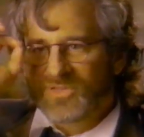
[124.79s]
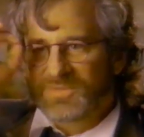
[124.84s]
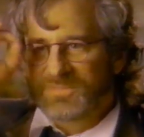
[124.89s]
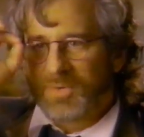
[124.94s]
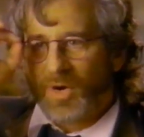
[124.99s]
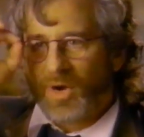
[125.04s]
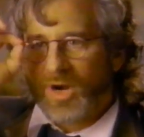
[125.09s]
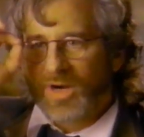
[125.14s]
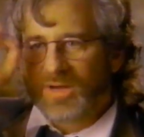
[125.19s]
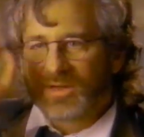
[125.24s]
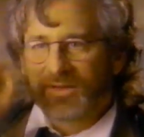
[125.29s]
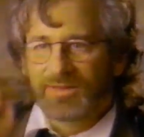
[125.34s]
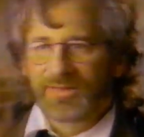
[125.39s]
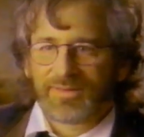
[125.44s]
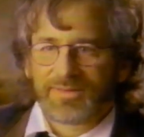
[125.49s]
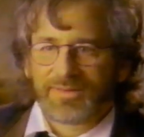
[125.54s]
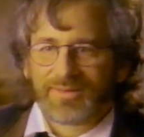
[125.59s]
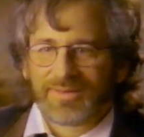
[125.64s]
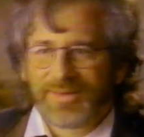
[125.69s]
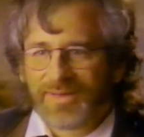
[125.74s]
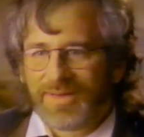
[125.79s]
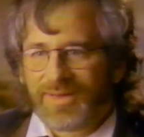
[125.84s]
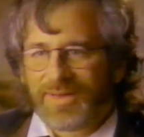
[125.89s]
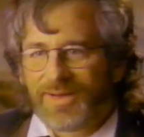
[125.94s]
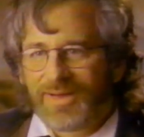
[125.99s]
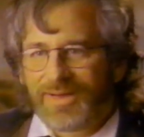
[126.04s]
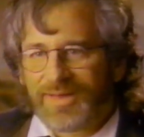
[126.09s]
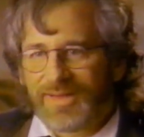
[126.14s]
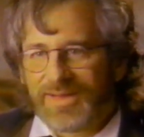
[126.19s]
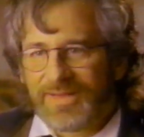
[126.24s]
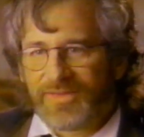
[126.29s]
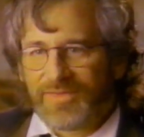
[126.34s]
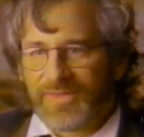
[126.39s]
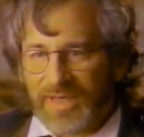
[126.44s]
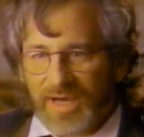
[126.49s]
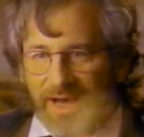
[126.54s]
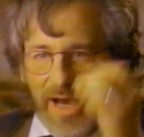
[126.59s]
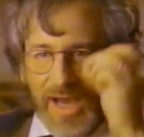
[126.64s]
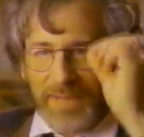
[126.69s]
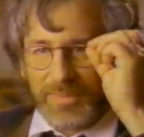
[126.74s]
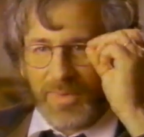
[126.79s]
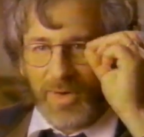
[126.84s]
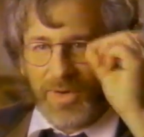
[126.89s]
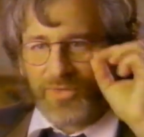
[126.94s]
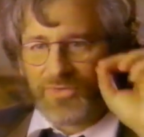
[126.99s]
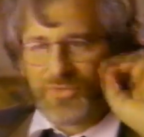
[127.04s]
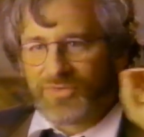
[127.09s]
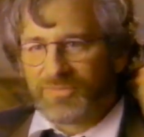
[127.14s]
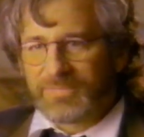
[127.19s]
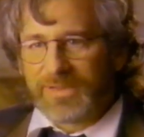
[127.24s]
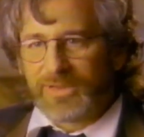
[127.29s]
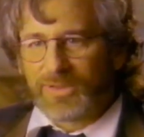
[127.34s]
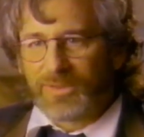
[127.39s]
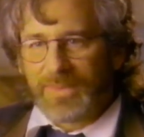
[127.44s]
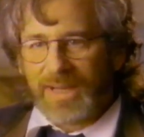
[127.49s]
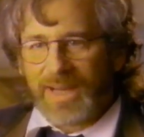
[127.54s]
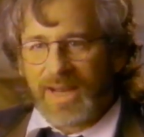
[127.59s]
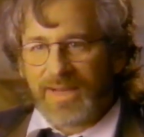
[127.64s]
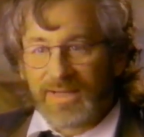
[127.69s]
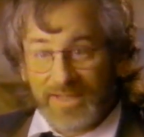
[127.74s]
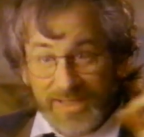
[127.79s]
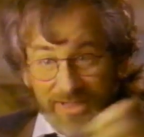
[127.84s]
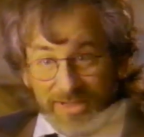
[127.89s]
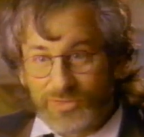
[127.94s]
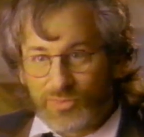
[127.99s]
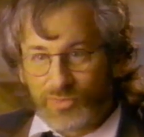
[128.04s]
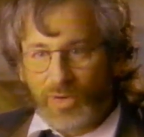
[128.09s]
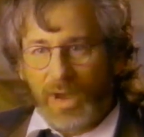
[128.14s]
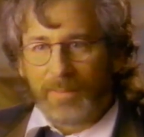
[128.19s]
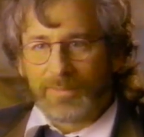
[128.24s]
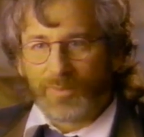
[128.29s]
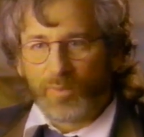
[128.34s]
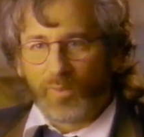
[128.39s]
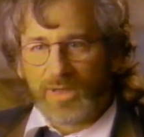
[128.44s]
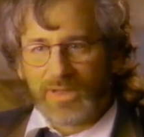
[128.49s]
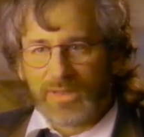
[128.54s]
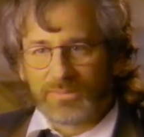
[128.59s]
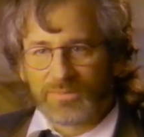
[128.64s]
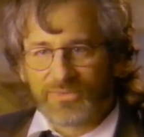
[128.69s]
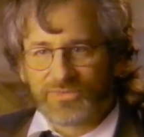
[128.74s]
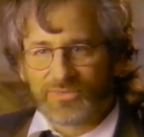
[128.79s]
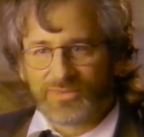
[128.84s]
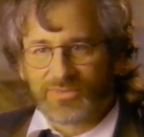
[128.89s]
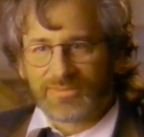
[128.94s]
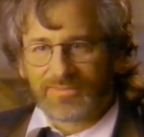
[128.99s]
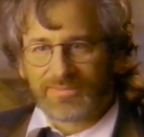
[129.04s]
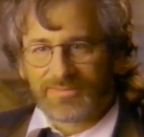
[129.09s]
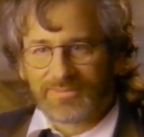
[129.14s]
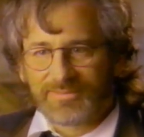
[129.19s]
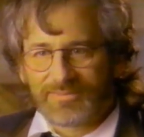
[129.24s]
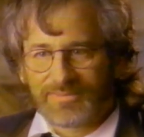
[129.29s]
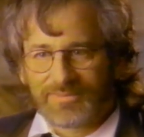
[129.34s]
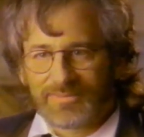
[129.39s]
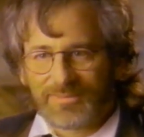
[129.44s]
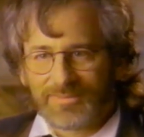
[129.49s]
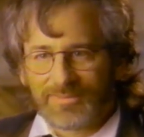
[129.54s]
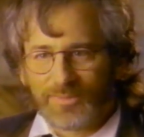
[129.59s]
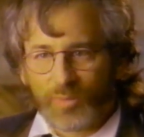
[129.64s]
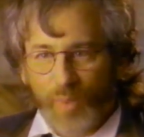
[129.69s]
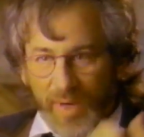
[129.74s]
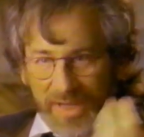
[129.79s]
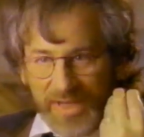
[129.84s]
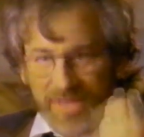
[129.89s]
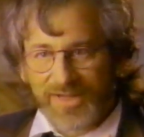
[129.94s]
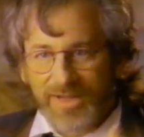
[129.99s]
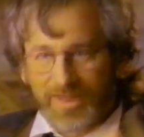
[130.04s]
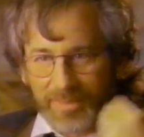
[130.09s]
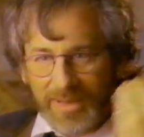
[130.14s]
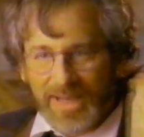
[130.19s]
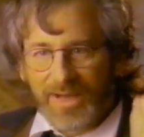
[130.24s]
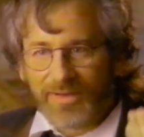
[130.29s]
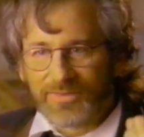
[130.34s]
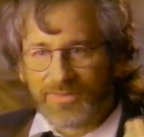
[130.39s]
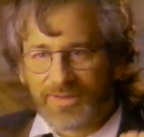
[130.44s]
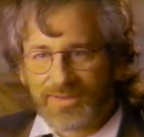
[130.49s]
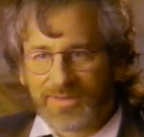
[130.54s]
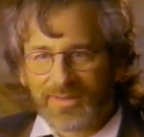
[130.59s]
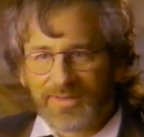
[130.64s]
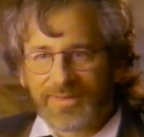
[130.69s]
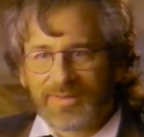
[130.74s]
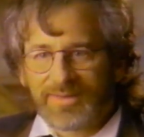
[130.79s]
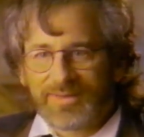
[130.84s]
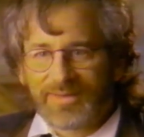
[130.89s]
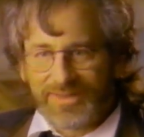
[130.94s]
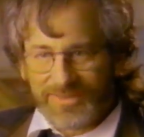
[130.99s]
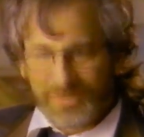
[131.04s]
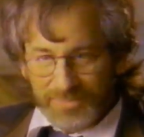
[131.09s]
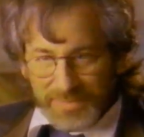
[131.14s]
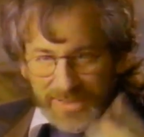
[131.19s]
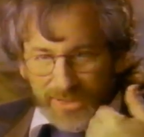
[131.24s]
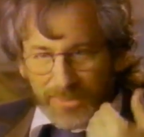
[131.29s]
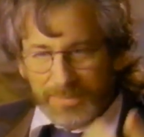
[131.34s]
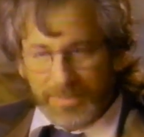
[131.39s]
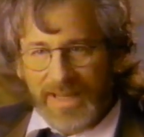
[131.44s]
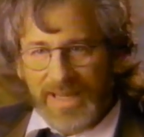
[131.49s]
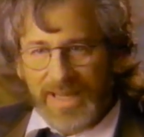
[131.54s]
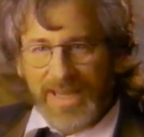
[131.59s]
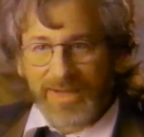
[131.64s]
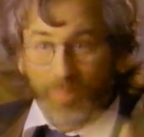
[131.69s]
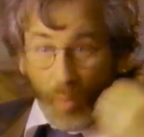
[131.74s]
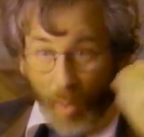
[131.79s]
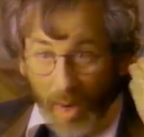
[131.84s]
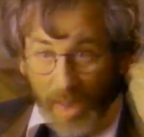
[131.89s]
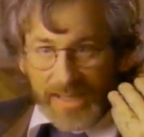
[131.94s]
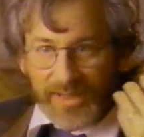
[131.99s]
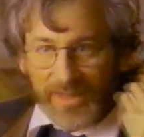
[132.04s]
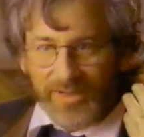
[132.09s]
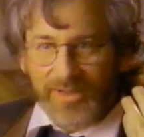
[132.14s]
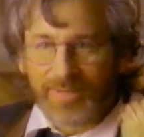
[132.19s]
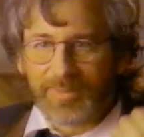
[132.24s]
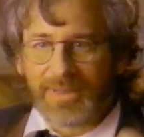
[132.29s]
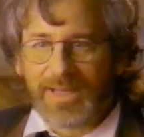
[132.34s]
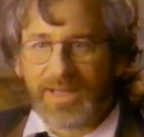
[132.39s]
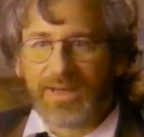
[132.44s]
spark in the eyeballs of Peter Banning is Robin Williams waiting to come out, is Peter Pan waiting to come